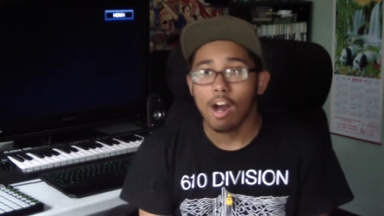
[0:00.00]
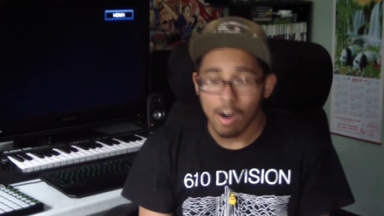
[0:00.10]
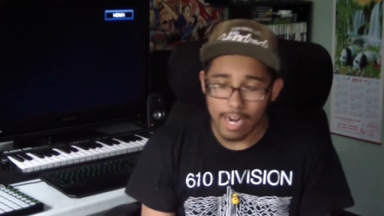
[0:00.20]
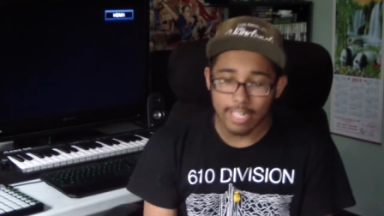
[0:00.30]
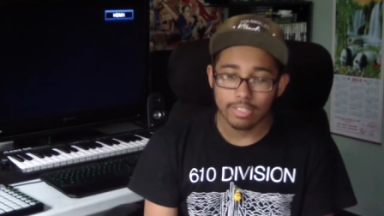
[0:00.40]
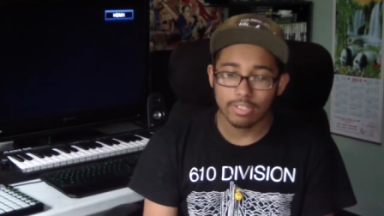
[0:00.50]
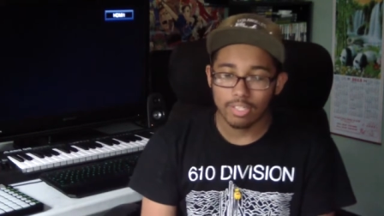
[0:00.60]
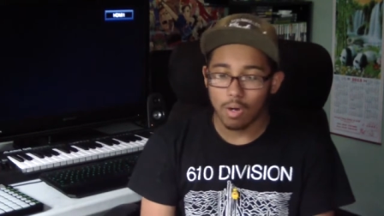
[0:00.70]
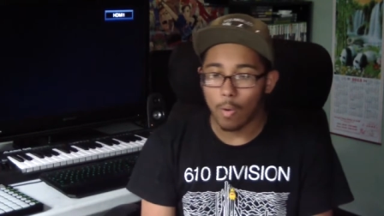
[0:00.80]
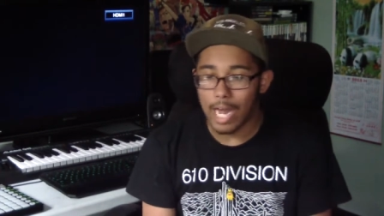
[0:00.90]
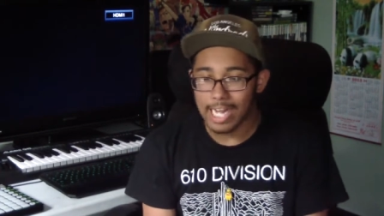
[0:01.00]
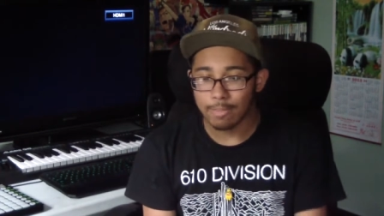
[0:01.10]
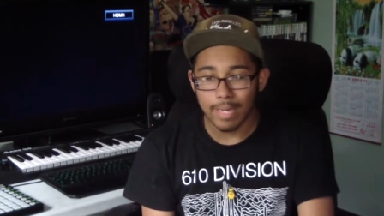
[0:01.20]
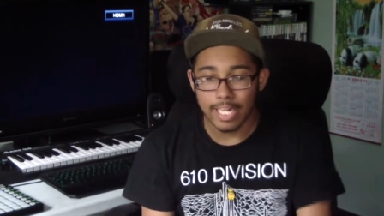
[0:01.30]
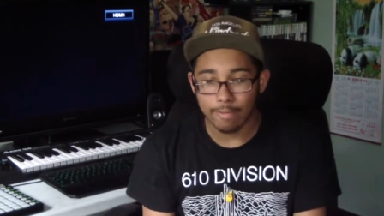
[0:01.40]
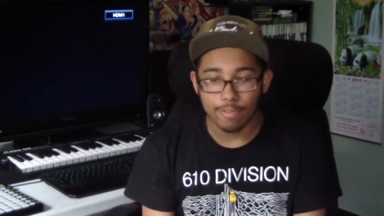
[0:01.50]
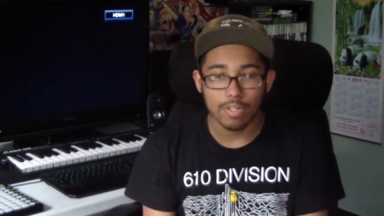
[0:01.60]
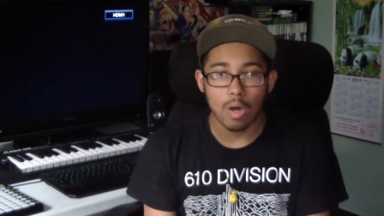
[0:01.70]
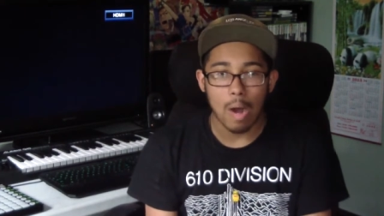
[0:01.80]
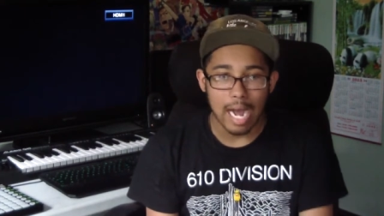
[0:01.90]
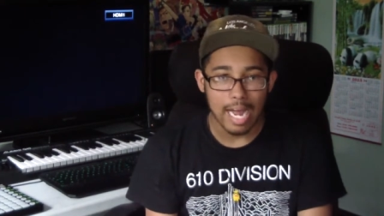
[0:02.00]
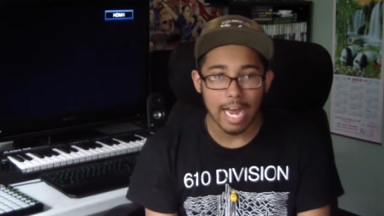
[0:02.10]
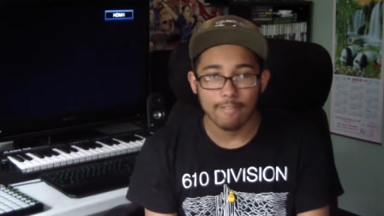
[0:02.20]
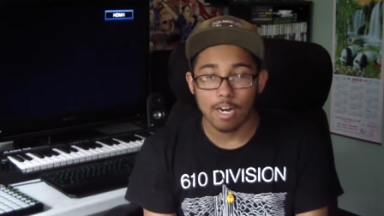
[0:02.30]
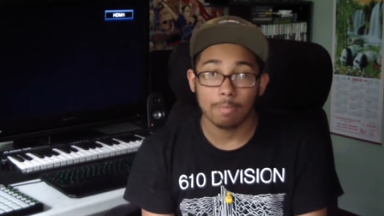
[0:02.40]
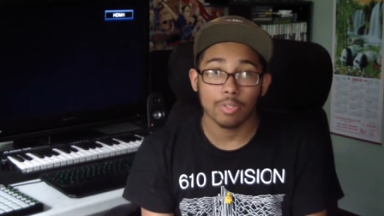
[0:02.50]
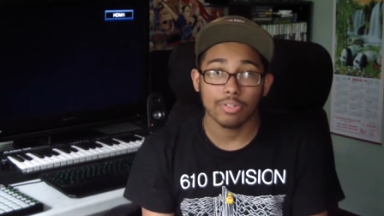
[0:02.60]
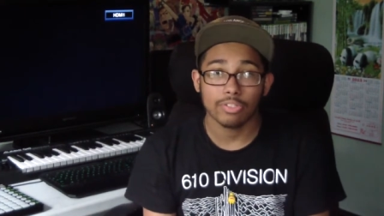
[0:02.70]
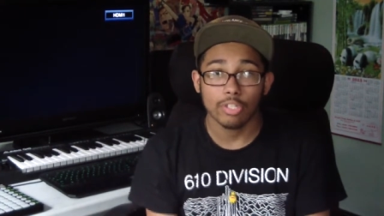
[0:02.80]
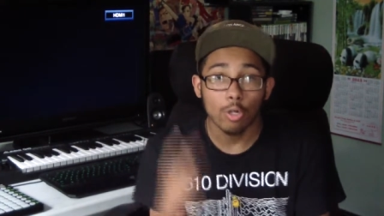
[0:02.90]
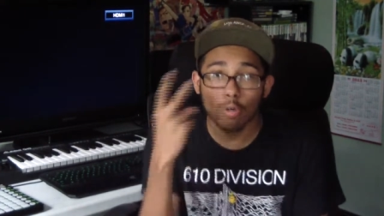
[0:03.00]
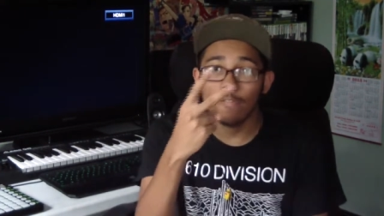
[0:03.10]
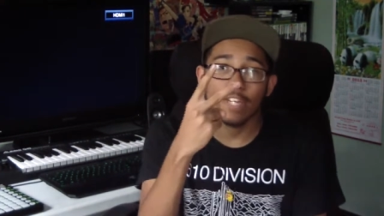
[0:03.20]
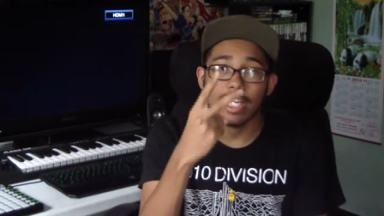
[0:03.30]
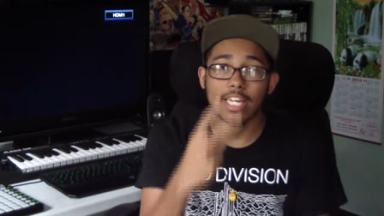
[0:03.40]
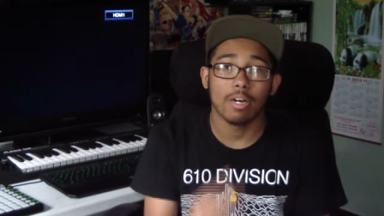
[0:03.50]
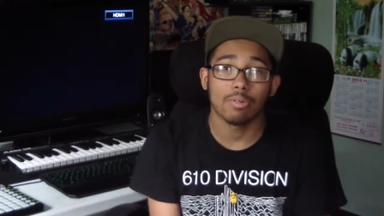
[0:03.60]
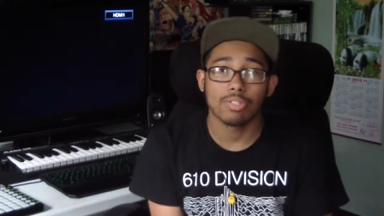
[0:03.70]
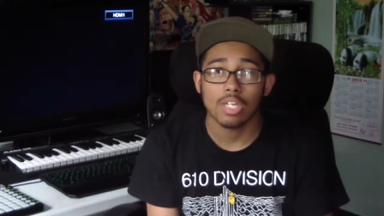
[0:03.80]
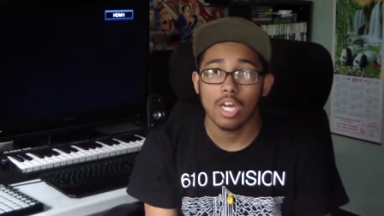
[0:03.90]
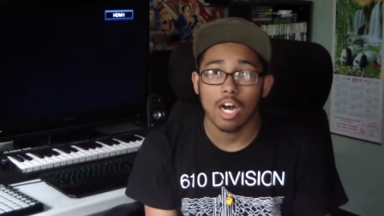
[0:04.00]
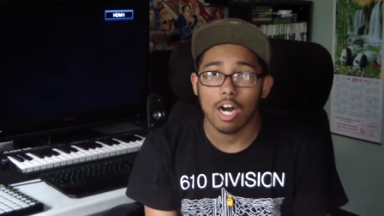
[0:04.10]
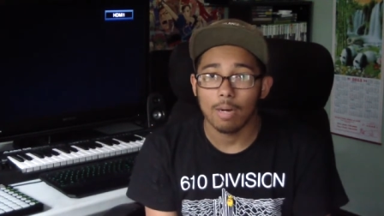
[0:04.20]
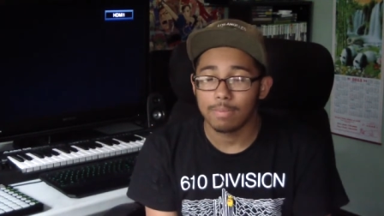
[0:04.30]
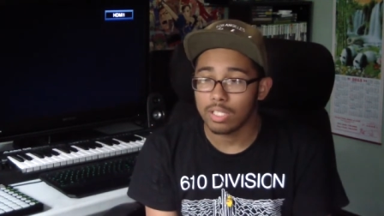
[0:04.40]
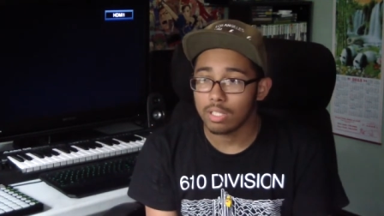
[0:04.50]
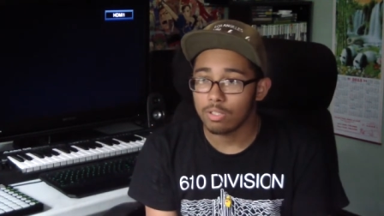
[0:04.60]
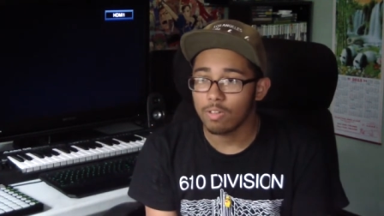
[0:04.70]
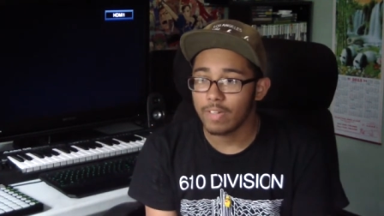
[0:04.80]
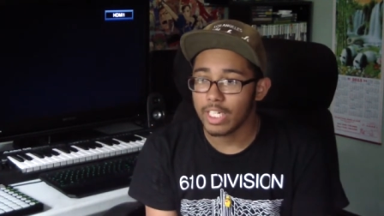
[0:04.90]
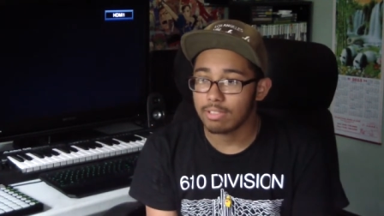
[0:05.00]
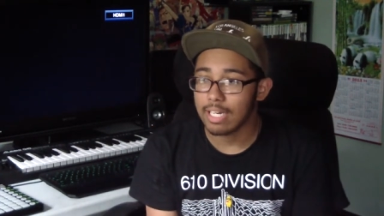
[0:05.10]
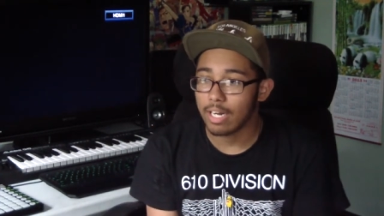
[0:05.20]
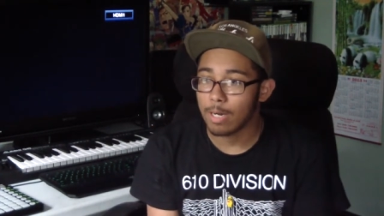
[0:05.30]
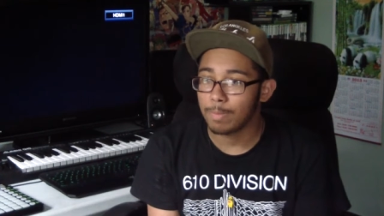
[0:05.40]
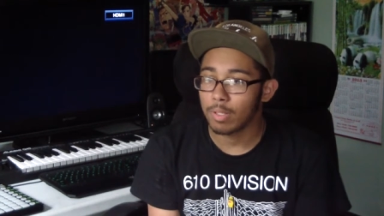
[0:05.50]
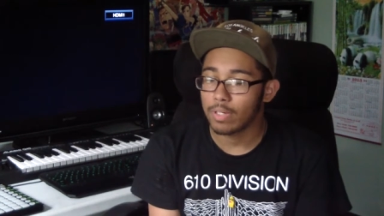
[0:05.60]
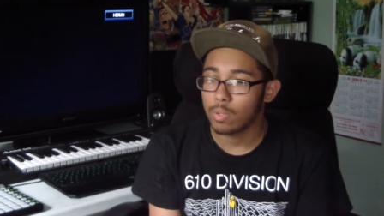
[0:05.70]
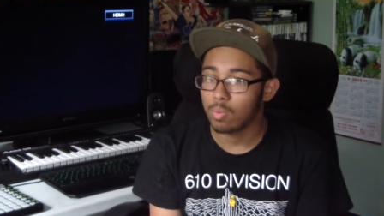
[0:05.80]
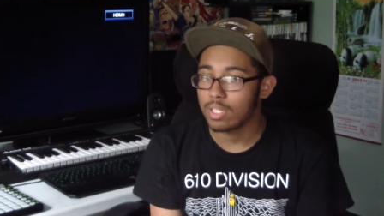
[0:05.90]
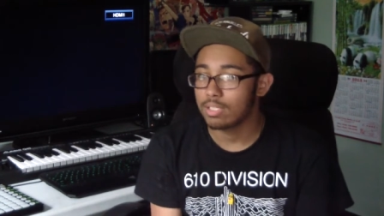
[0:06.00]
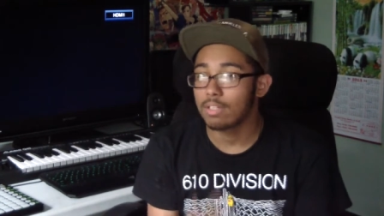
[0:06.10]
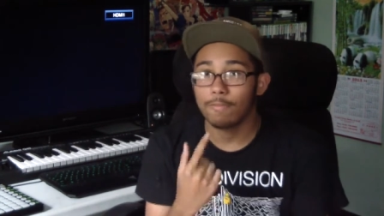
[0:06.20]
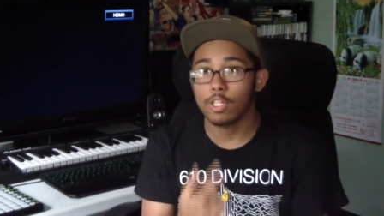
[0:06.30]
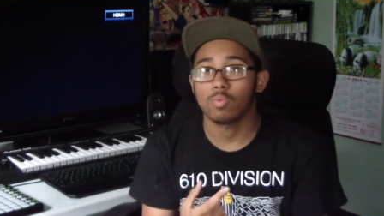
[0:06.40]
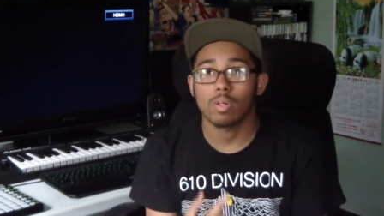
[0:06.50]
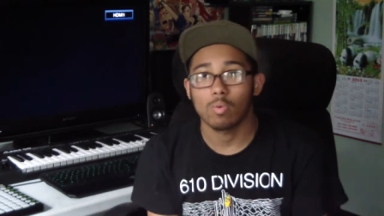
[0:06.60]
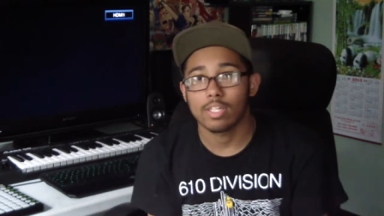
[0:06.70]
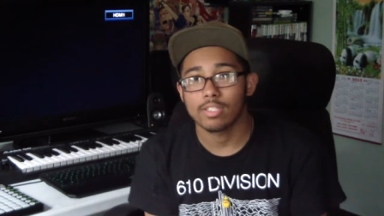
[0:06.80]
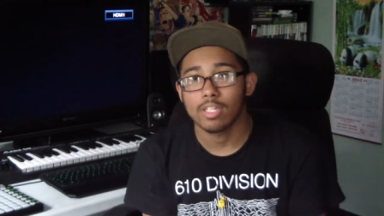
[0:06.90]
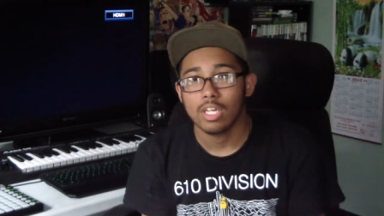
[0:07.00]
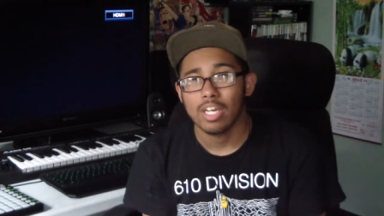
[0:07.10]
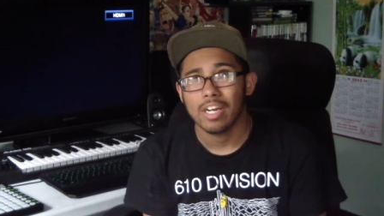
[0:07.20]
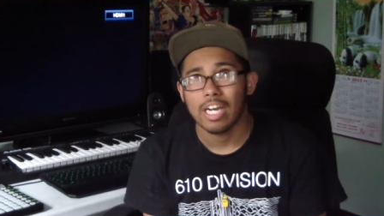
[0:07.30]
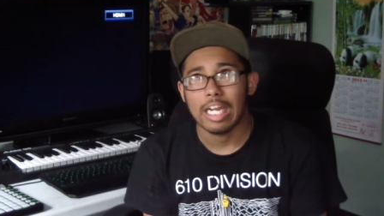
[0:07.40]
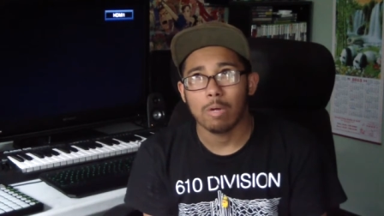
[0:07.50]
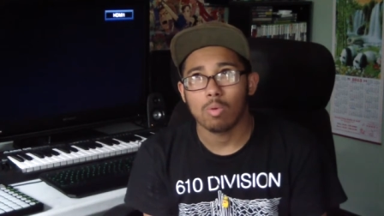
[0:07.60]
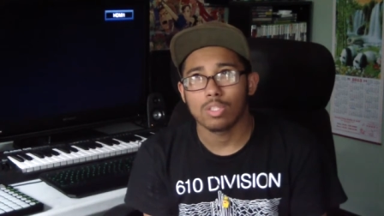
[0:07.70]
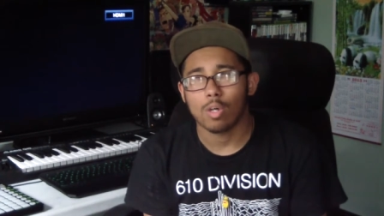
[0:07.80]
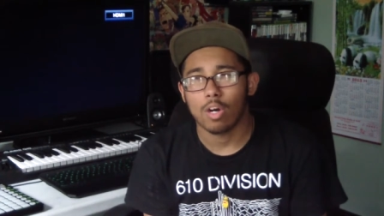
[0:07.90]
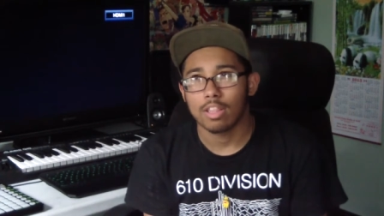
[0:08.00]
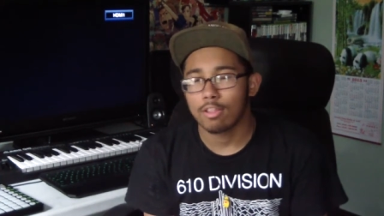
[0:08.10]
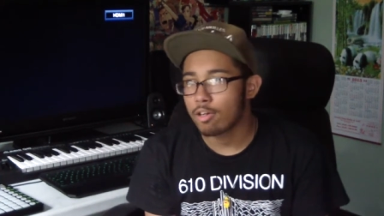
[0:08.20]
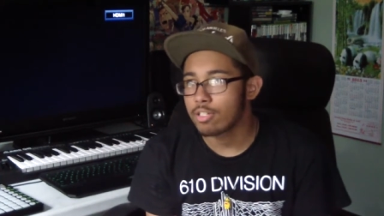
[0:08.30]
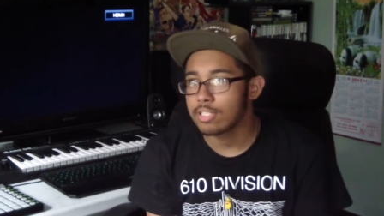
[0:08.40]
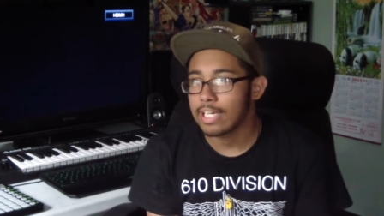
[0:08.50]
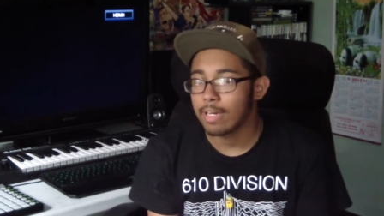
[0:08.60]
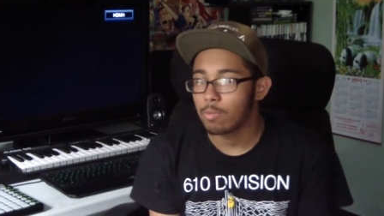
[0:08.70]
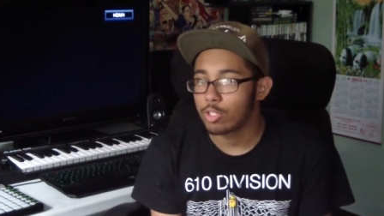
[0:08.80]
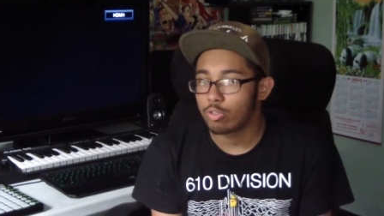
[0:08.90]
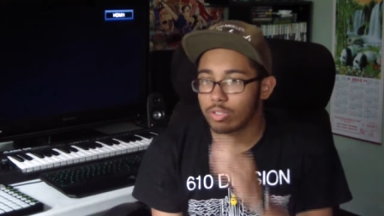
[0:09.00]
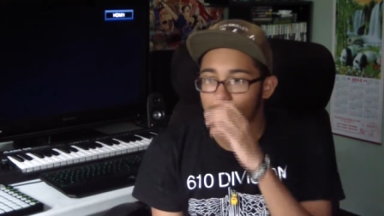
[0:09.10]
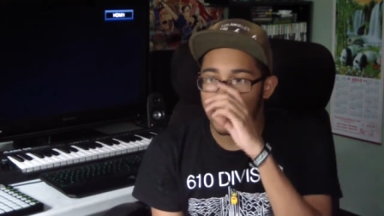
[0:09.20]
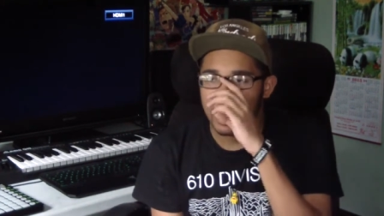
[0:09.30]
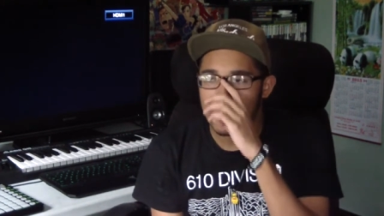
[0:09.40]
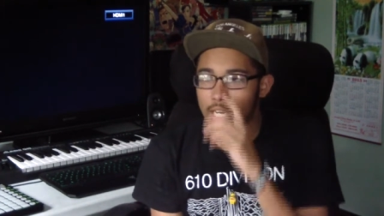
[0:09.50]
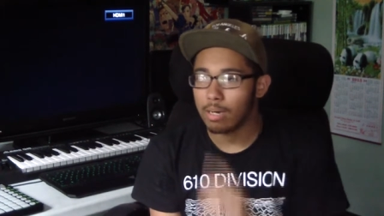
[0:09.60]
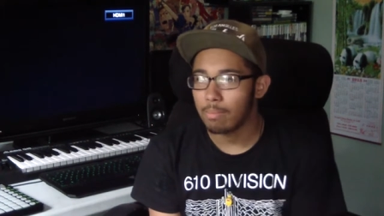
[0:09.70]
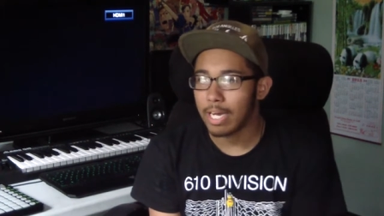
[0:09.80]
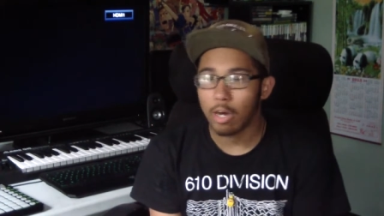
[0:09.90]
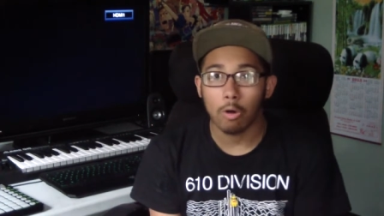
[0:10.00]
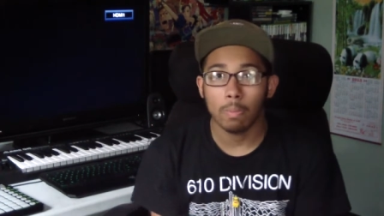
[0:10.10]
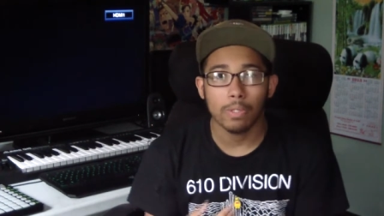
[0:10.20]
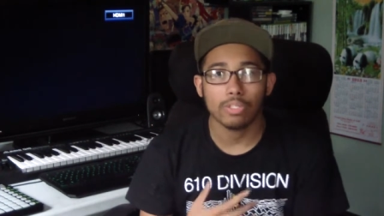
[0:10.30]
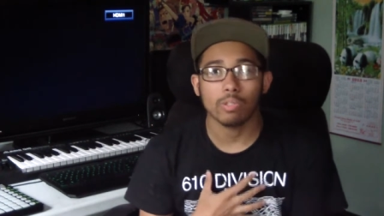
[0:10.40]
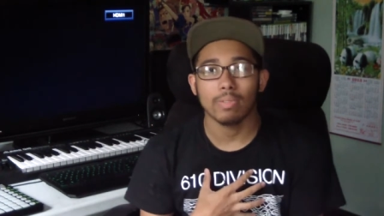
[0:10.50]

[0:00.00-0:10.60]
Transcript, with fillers: Alright, so as many of you know, I have uploaded two videos. Um, the two videos that I uploaded was, the first one was It was on Thursday, which was my uh, my own personal